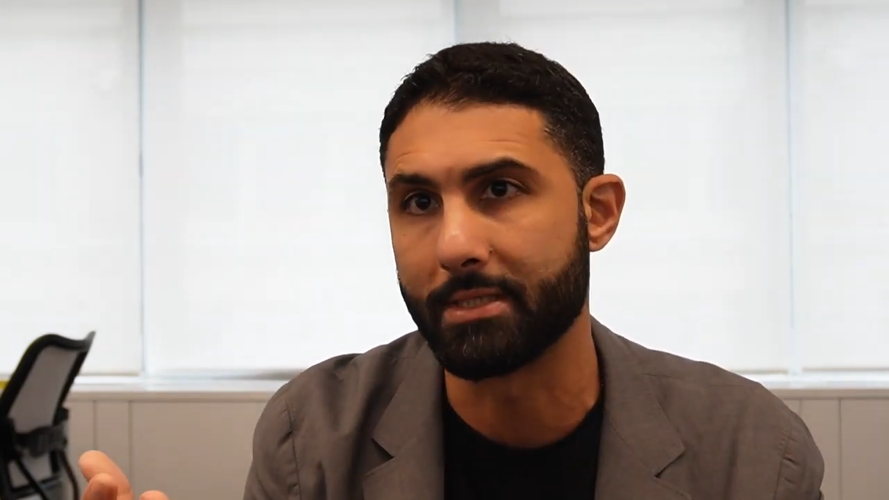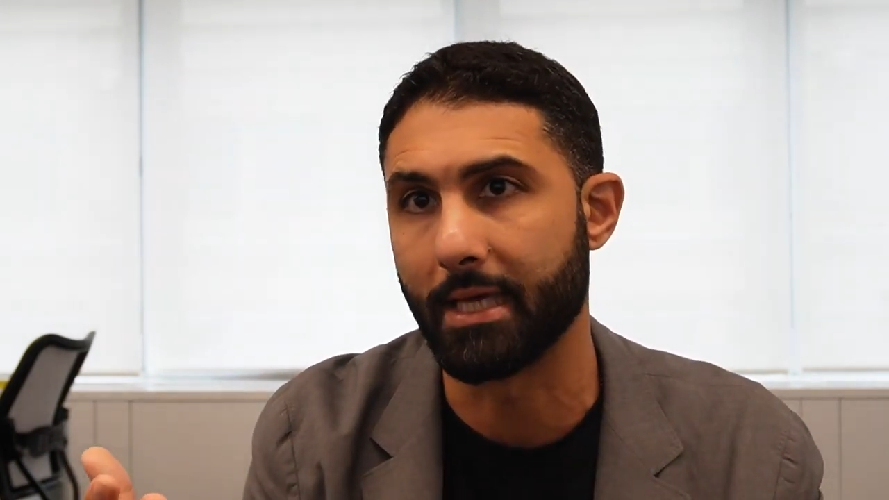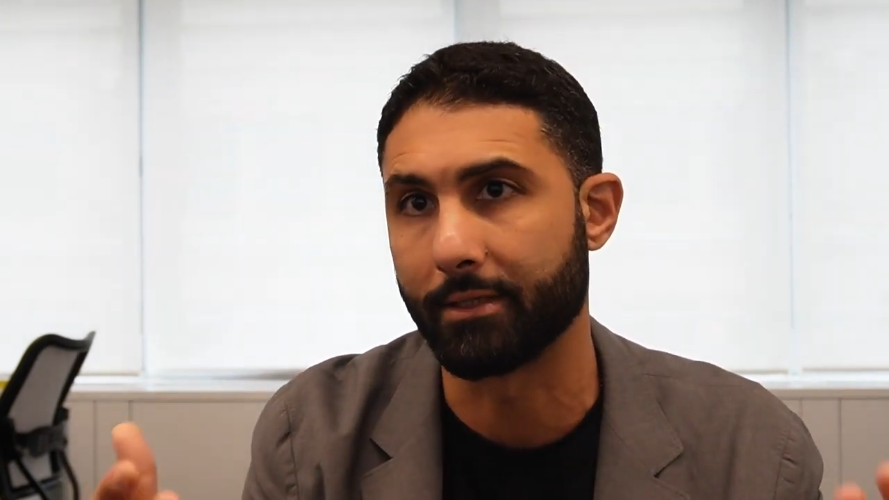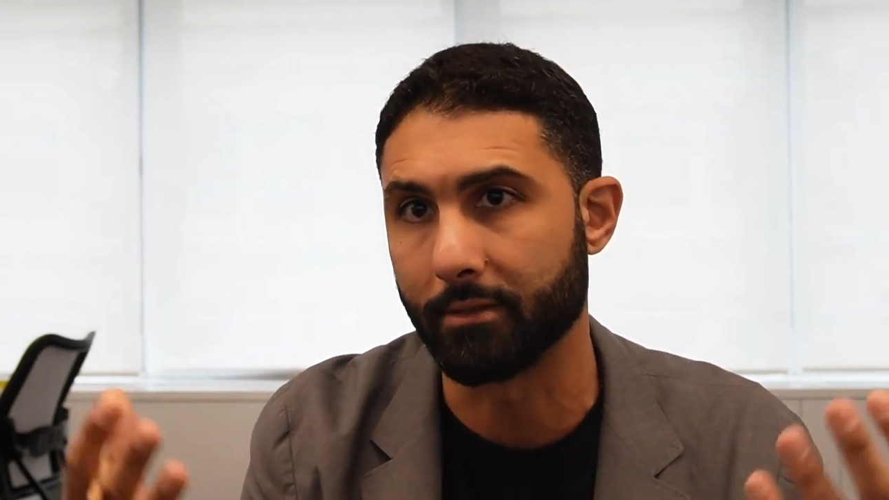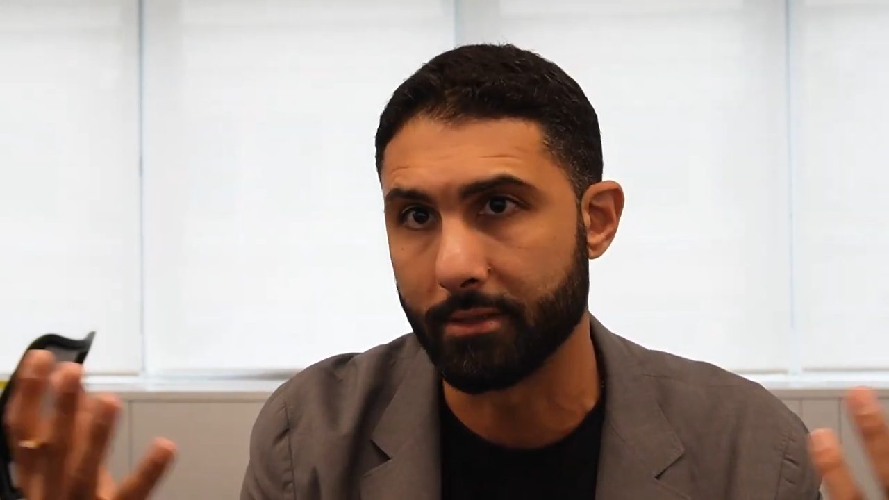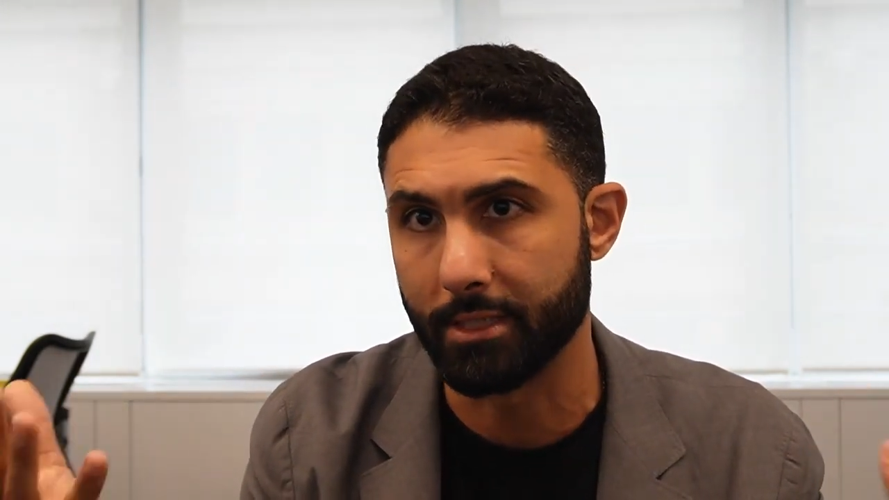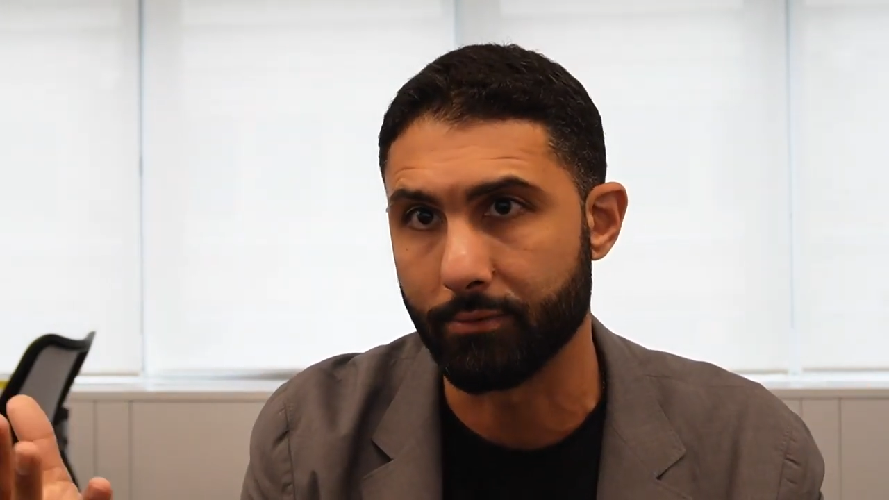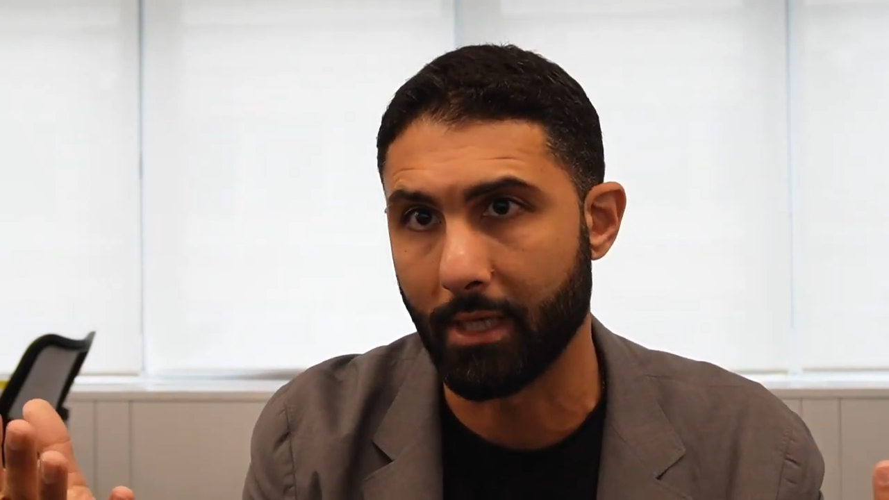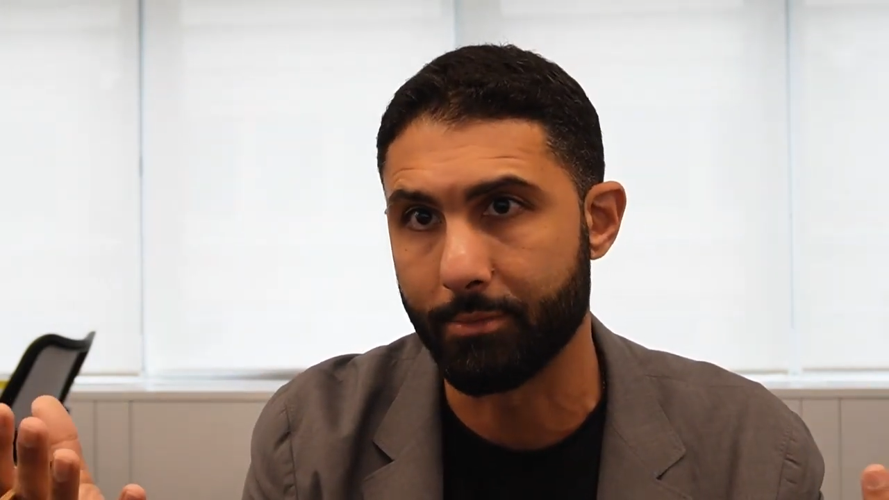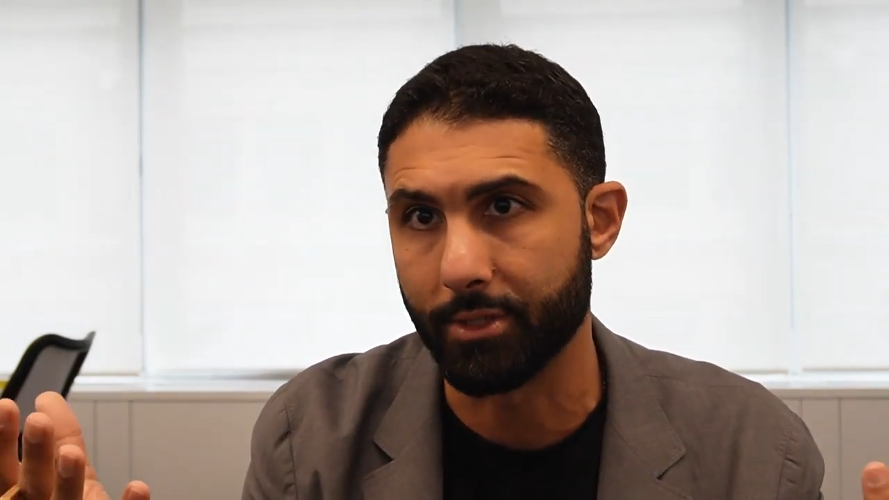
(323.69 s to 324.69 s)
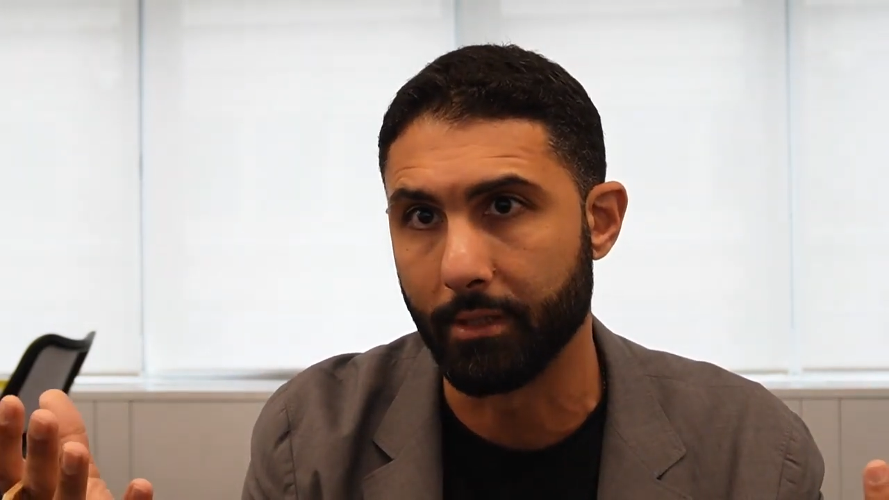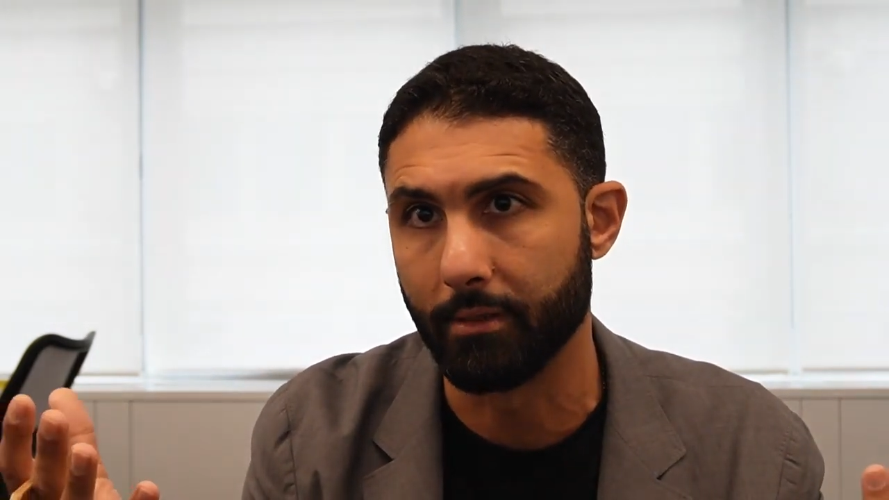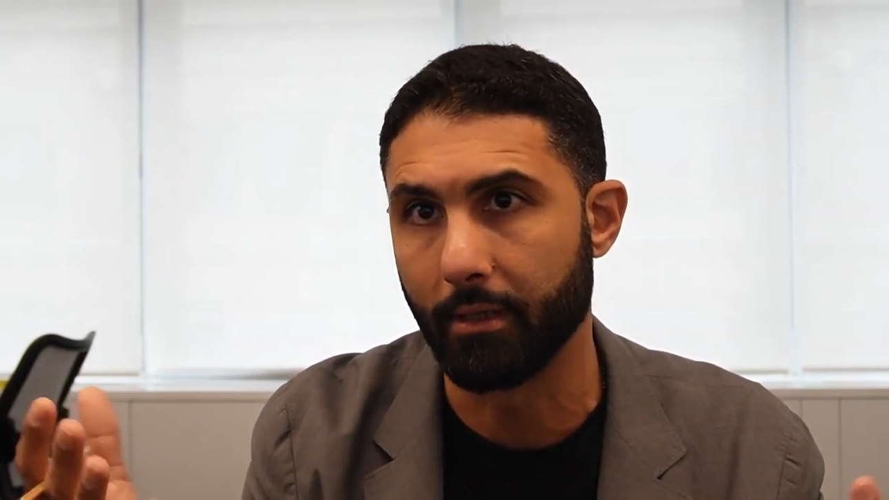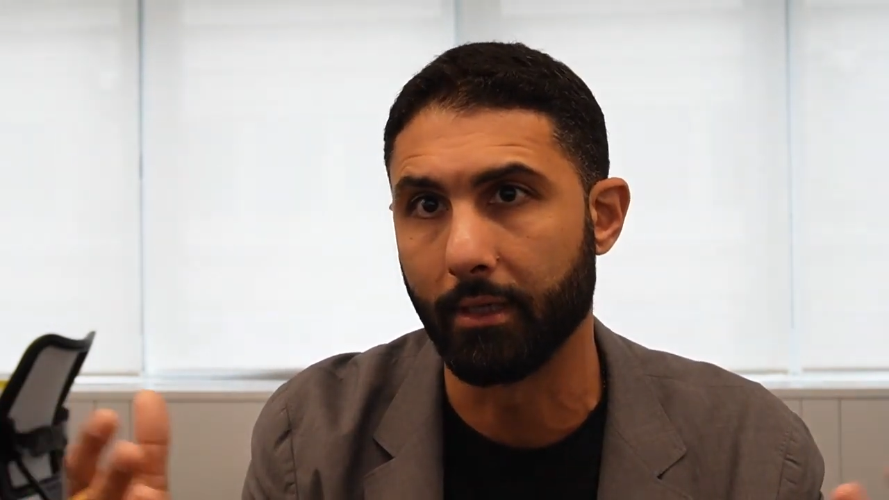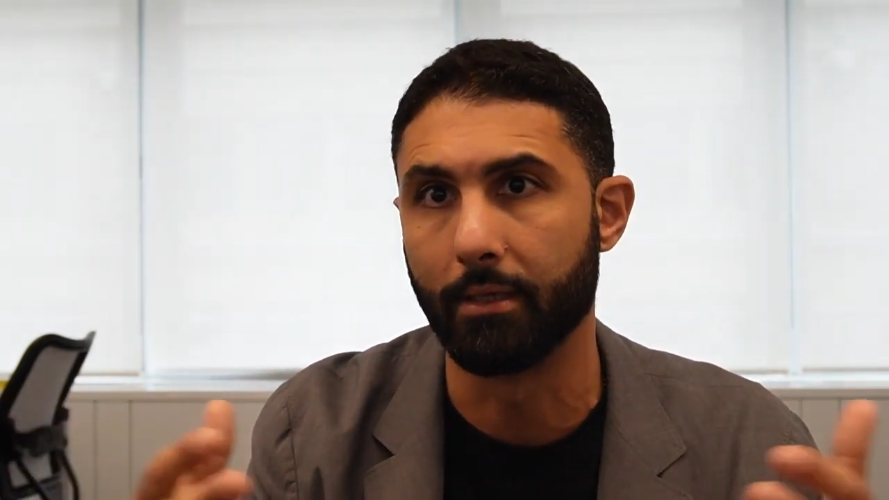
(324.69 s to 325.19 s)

sector disruption.